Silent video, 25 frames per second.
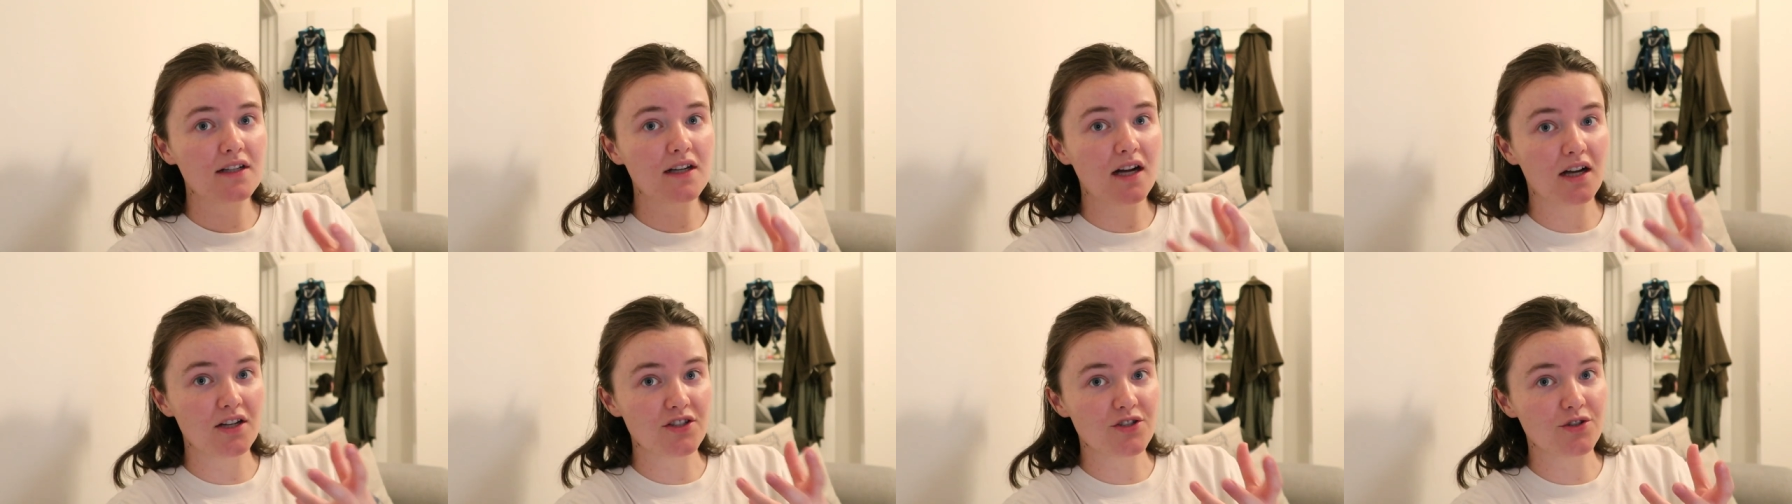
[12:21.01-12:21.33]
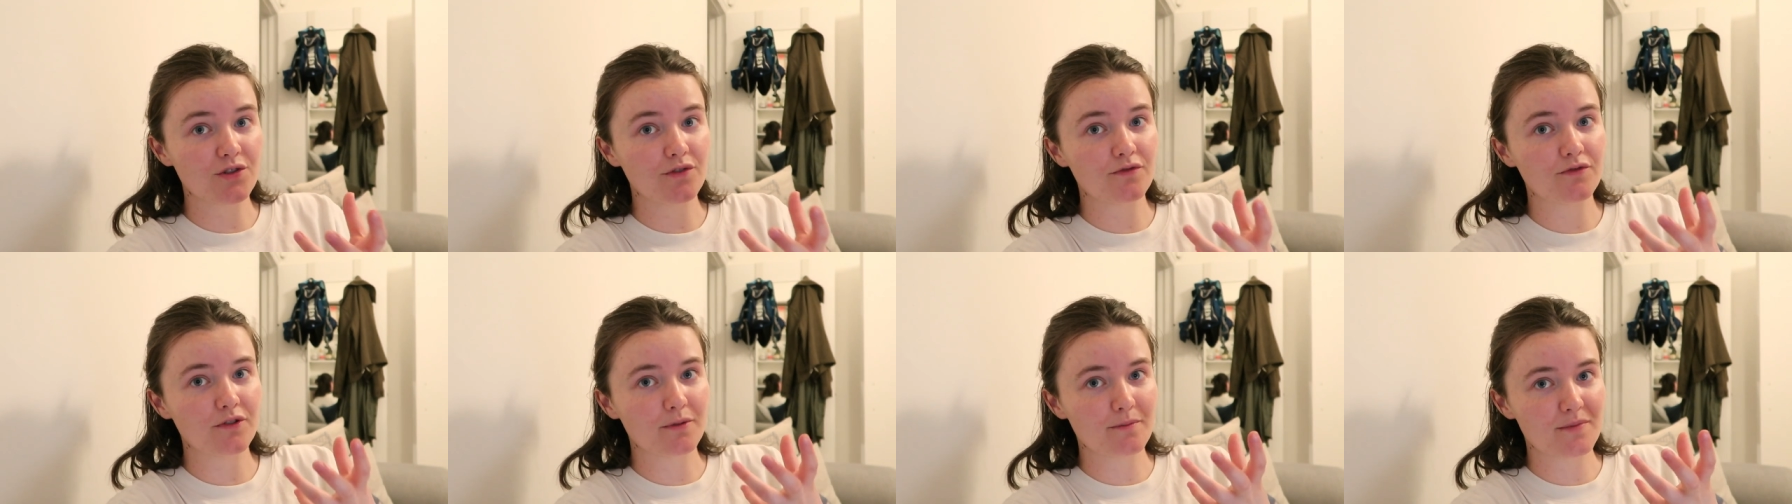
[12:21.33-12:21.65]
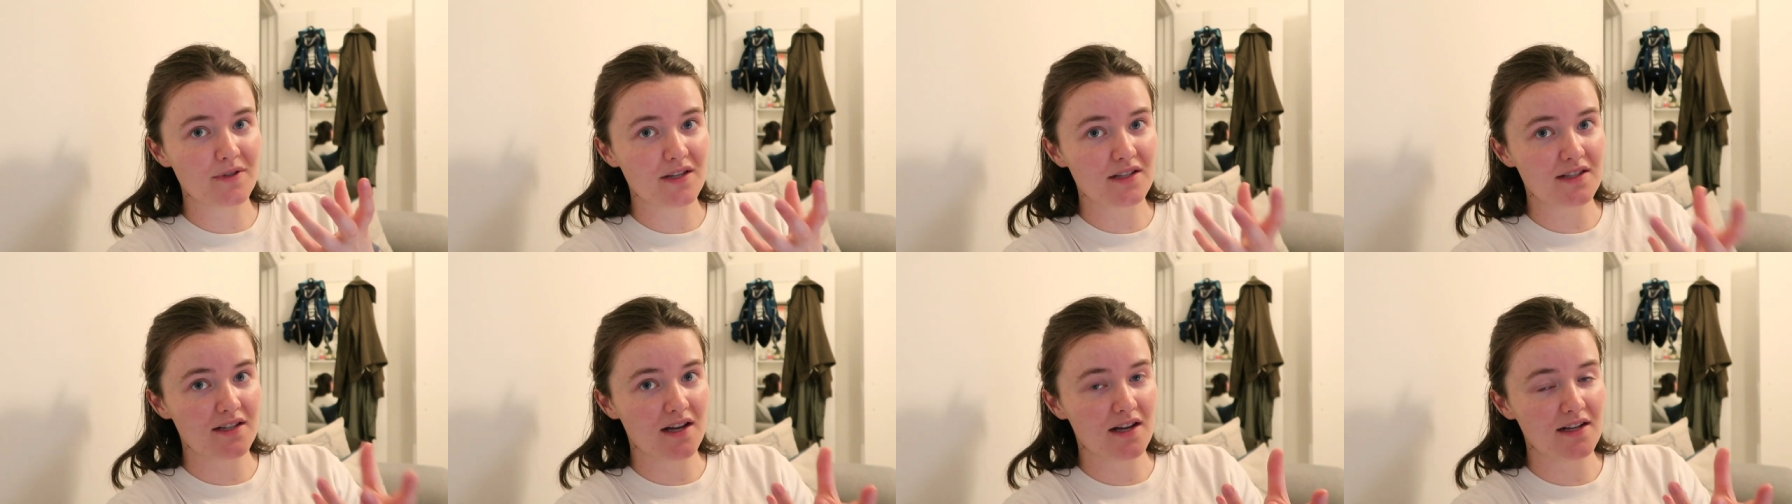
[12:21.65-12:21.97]
cut off from
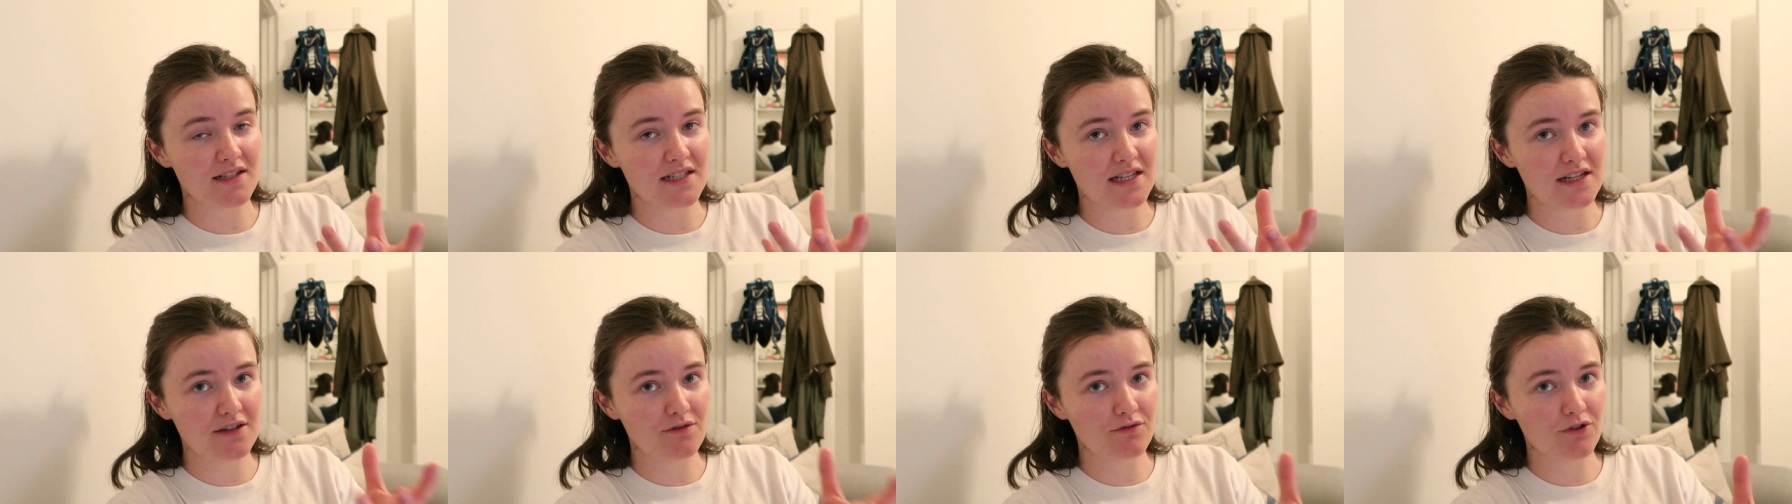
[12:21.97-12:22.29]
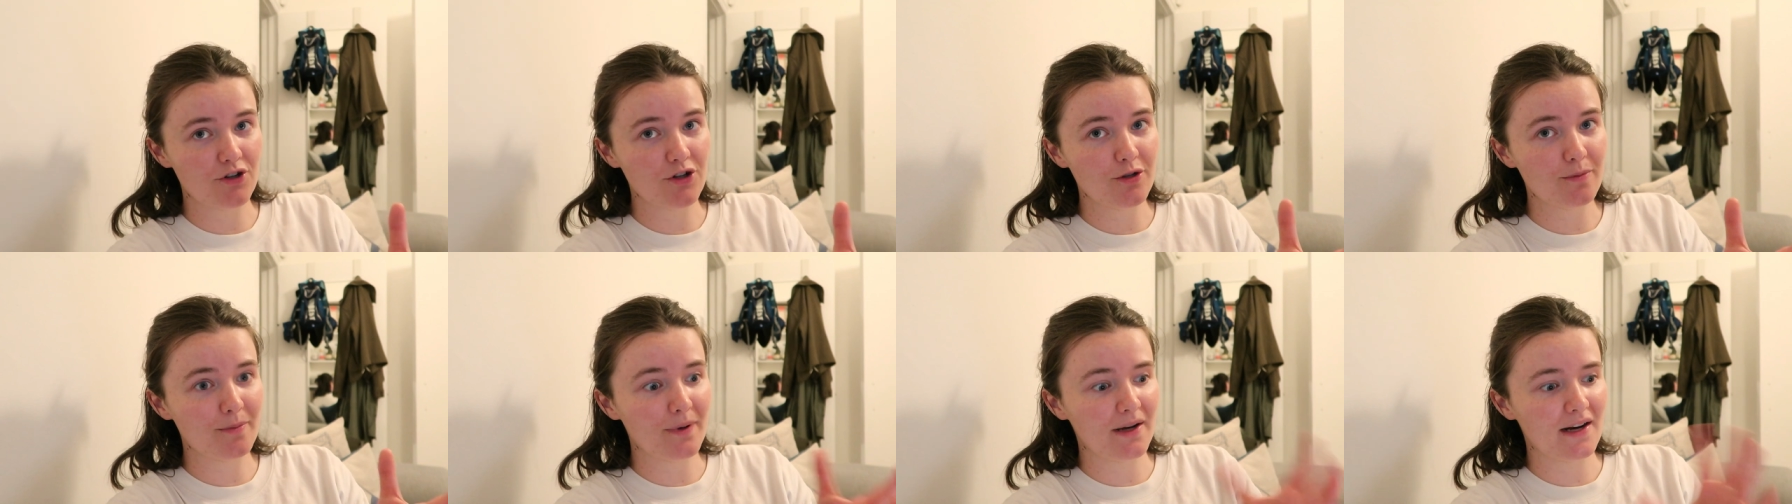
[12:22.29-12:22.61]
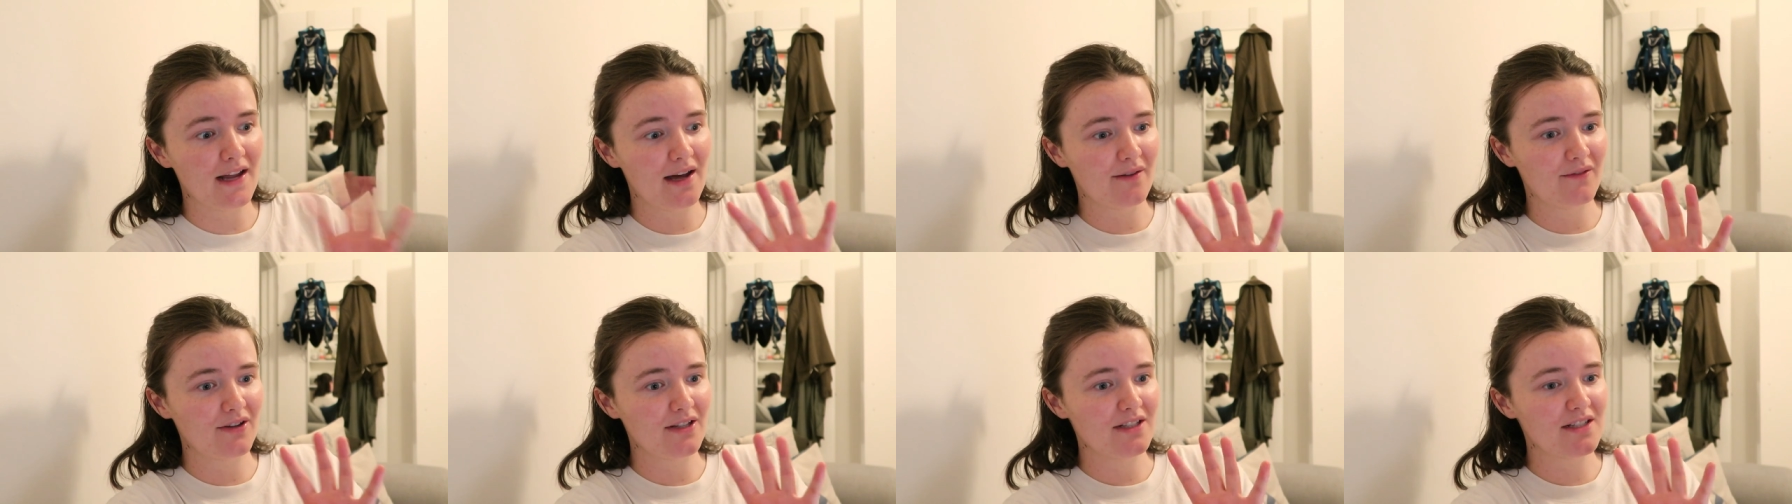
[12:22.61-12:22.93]
society group
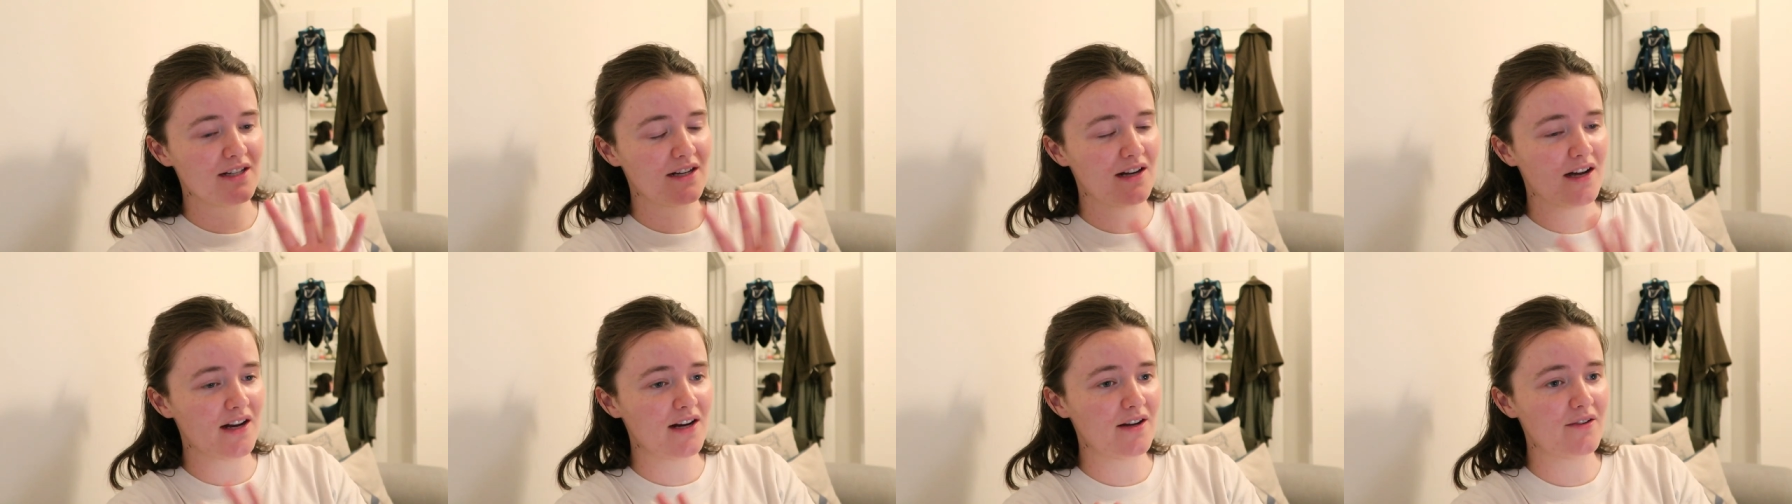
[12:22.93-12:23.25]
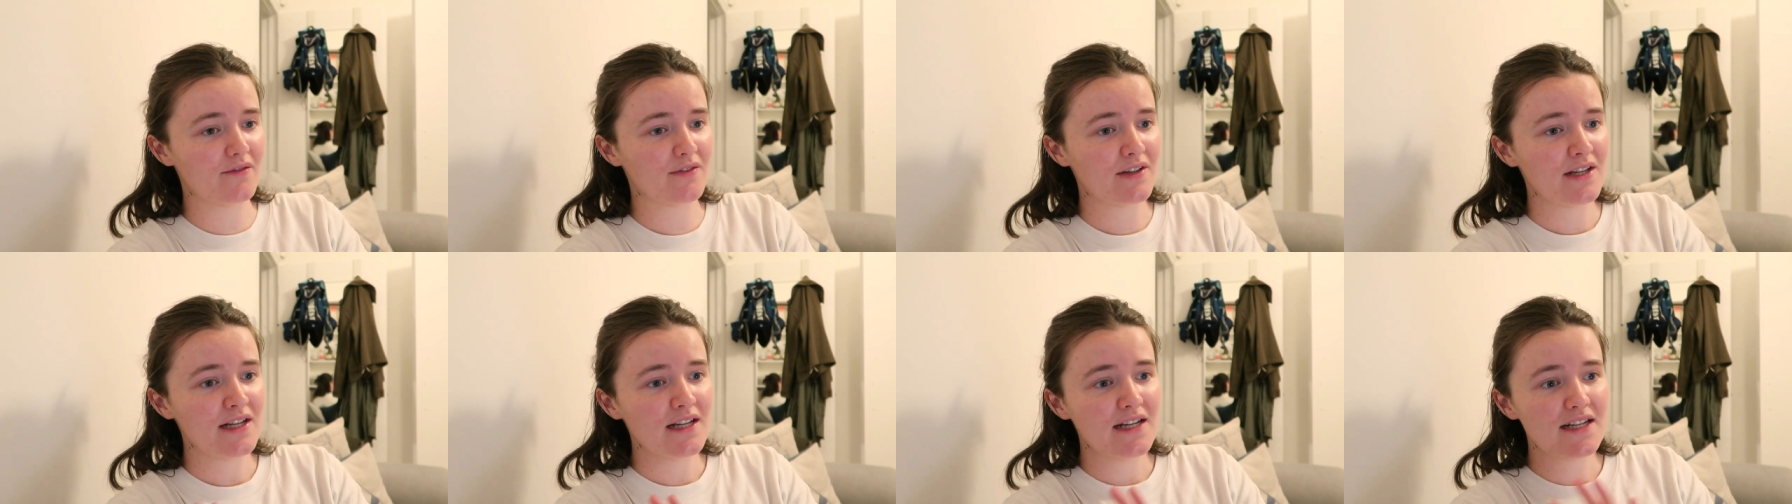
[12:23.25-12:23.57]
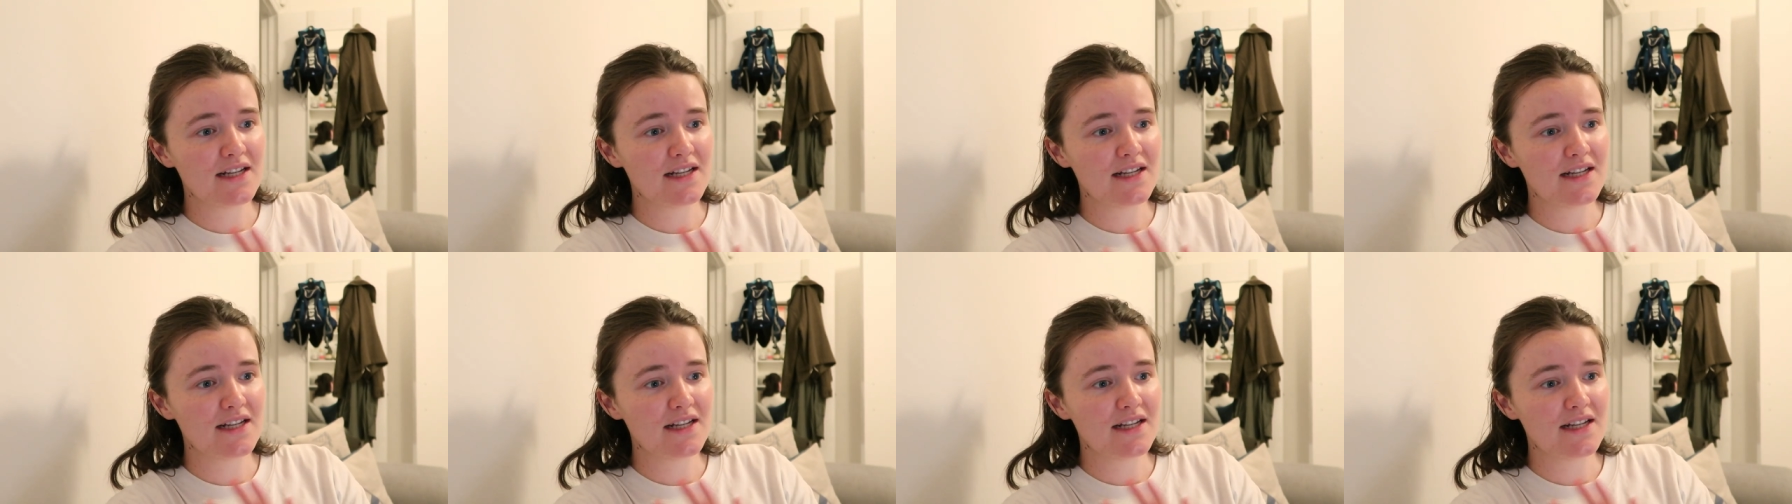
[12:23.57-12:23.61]
and having to kind of